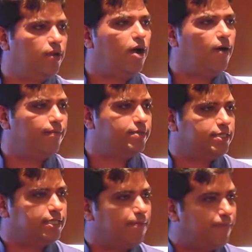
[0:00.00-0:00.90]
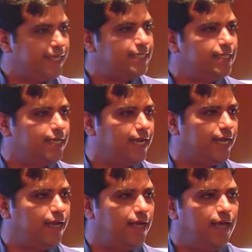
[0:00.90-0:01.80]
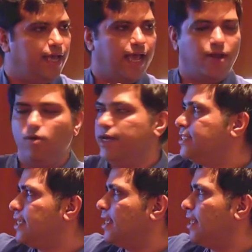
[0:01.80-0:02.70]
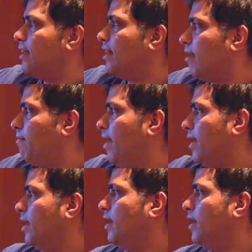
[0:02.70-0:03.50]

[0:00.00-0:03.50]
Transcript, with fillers: now I'm compressing the data and only sending that part.